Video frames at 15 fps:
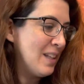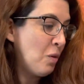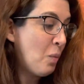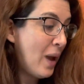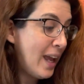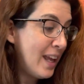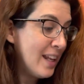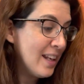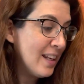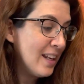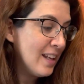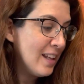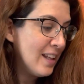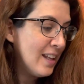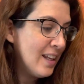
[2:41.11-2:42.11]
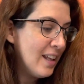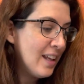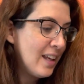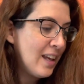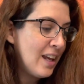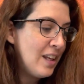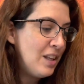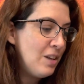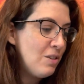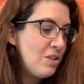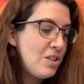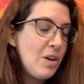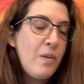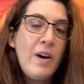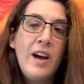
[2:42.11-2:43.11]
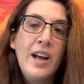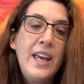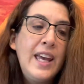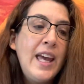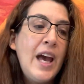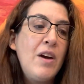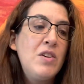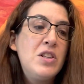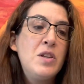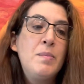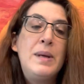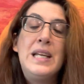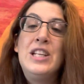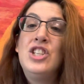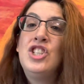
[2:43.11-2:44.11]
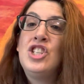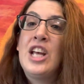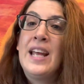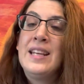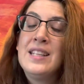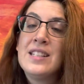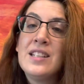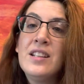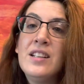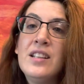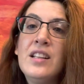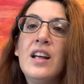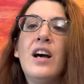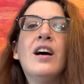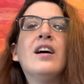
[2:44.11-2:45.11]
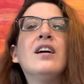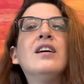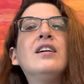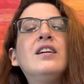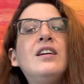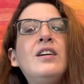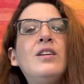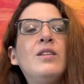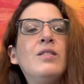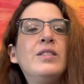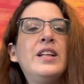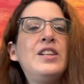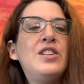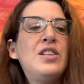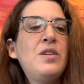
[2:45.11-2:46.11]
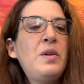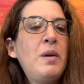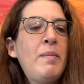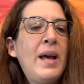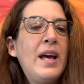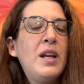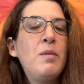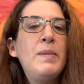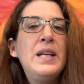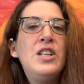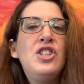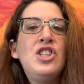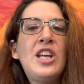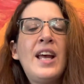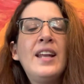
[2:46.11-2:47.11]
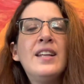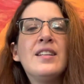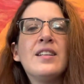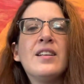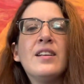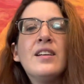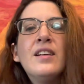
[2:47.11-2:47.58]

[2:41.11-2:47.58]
Wait, can you show Huggy how to be gentle? Oh, let's show him how to be gentle.